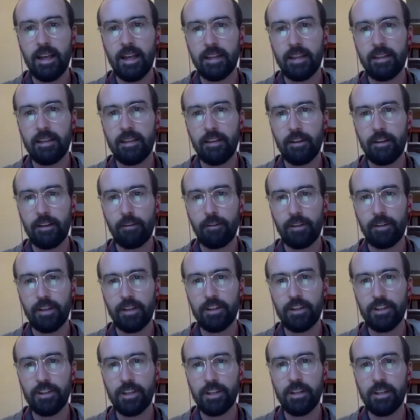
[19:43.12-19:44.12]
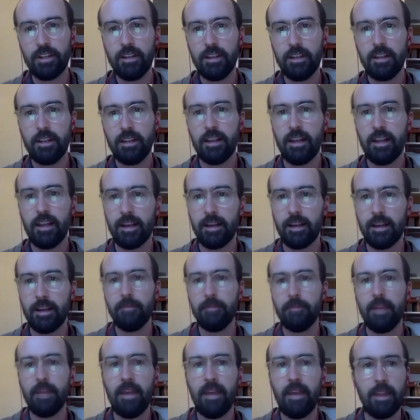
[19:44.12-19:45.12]
Derek Hrynyshyn,
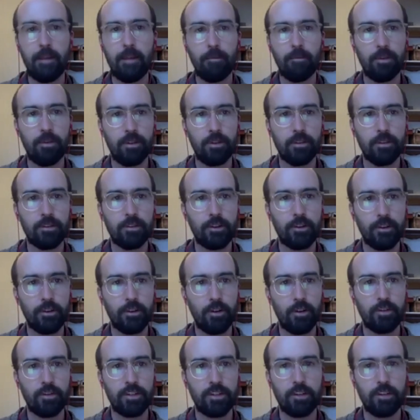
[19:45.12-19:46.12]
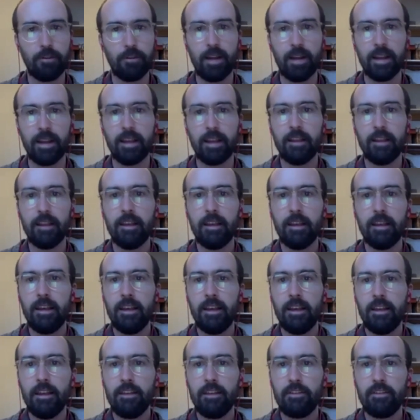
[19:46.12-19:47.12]
and then we'll turn it over to Greg.
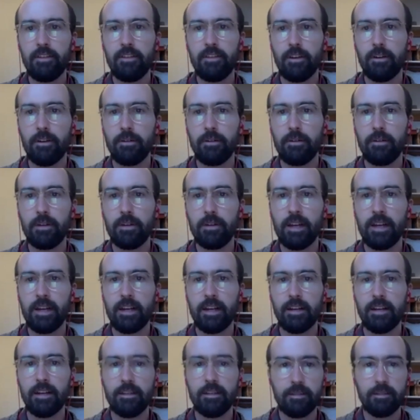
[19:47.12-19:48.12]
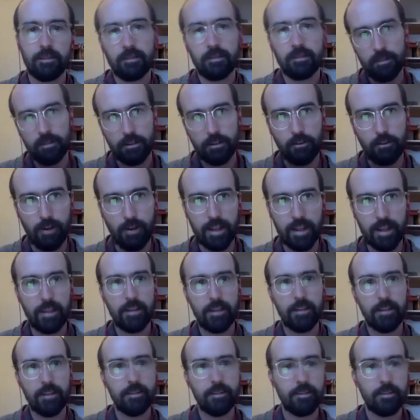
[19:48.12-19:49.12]
So Greg,
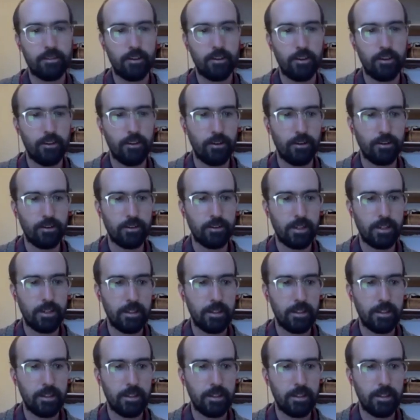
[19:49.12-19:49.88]
it's all yours.